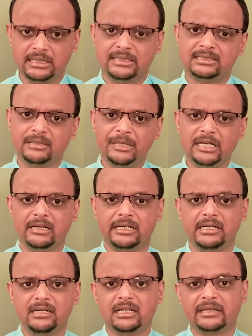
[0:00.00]

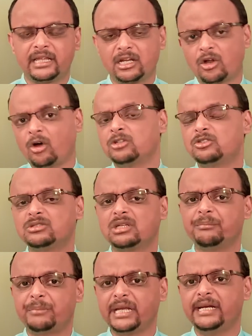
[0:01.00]
Similarly, there are also
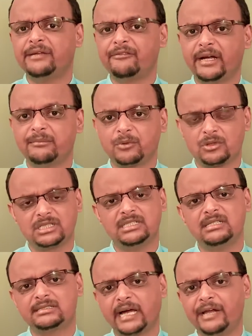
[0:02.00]
some predefined
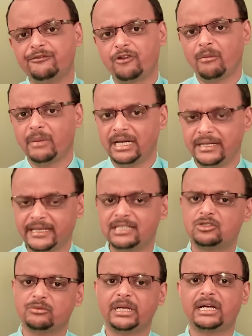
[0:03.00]
procedures and
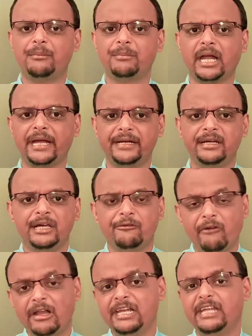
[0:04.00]
formalities to be complied
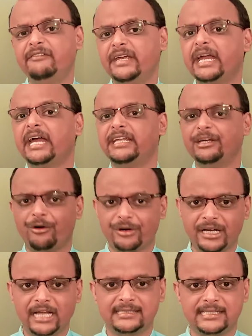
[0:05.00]
while leaving any
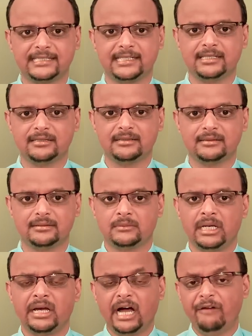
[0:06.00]
organization.
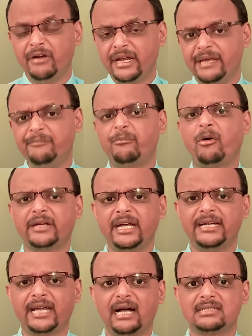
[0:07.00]
A very
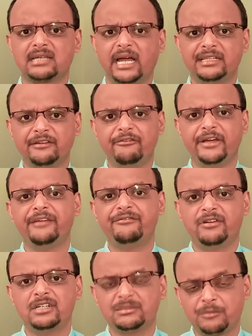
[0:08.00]
important task and the very
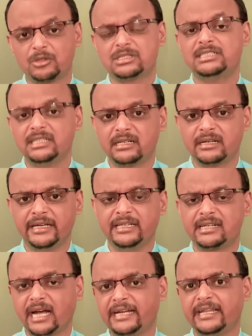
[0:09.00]
first procedure in
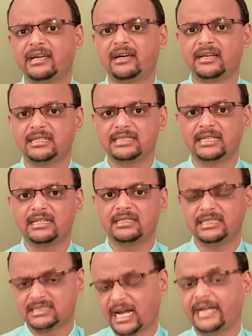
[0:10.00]
writing a
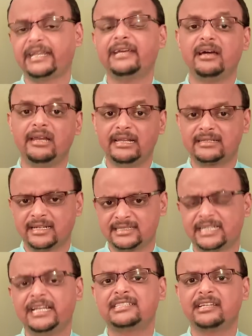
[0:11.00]

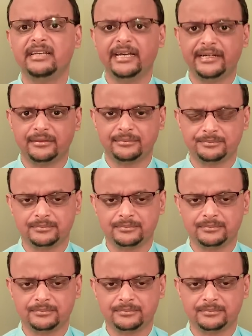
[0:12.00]
resignation letter.